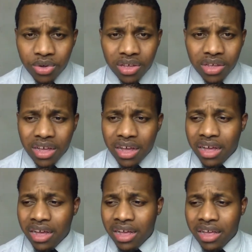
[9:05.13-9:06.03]

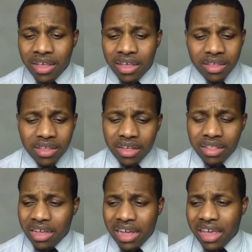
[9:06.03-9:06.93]

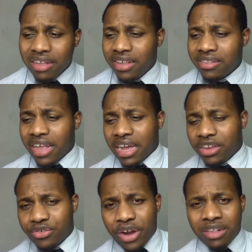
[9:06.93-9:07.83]
I guess he's like a
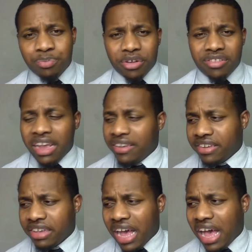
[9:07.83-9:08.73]
transportation
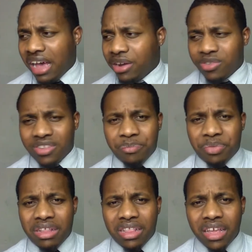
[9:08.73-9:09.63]
guy or
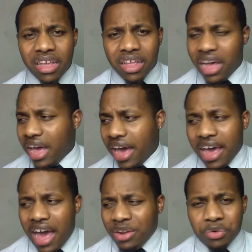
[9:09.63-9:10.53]
something. I
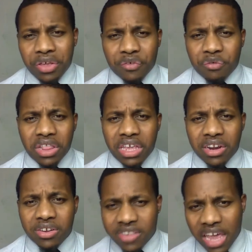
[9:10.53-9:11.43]
don't even really
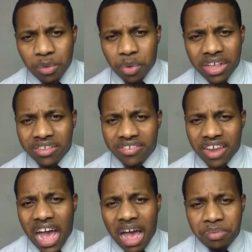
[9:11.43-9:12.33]
understand what his
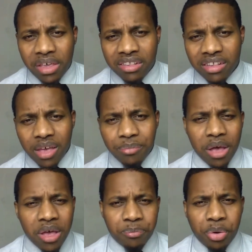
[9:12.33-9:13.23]
job is.
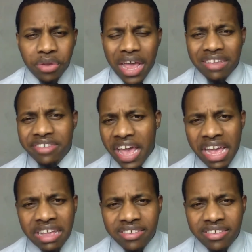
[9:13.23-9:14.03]
But Buttigieg